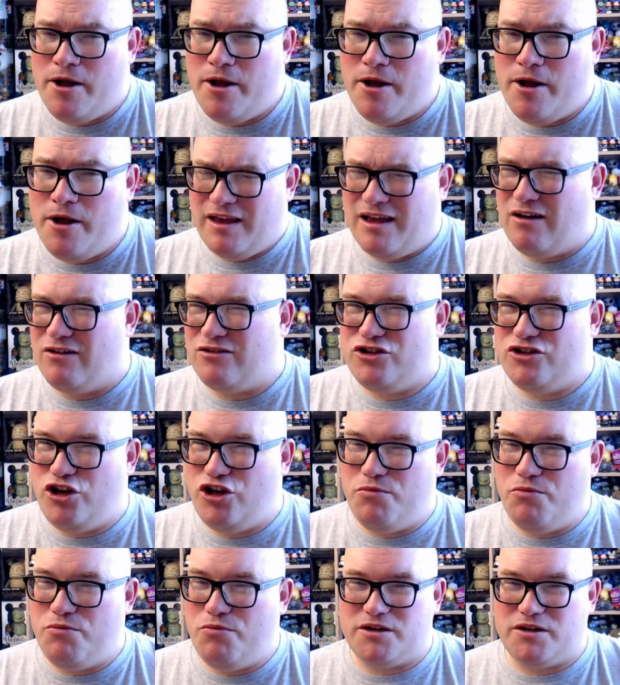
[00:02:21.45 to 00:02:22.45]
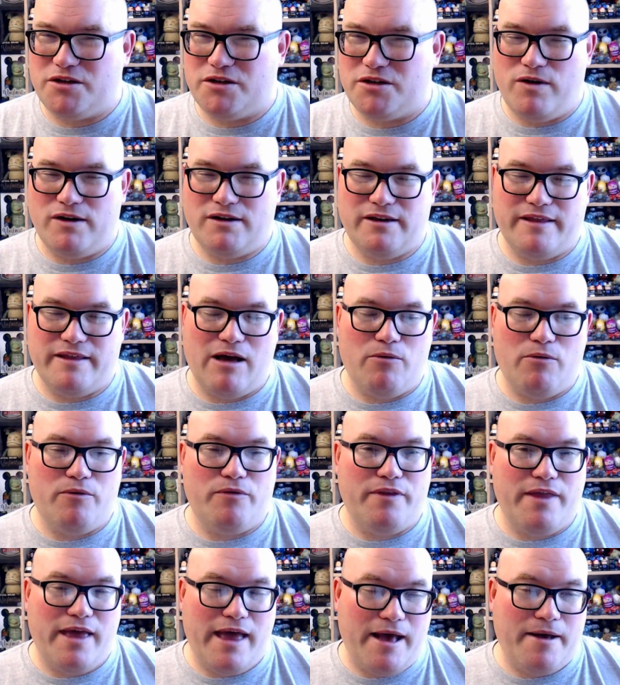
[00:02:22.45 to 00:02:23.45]
You know, too much more into that one
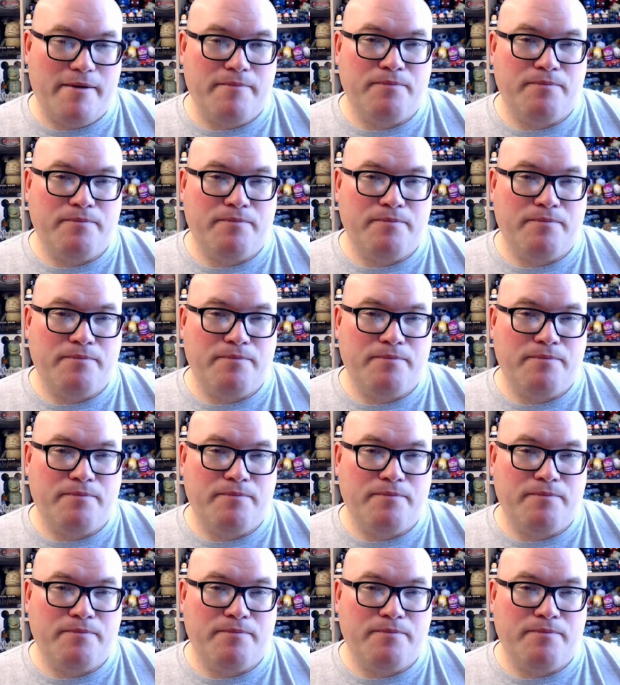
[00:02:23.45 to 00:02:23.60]
there.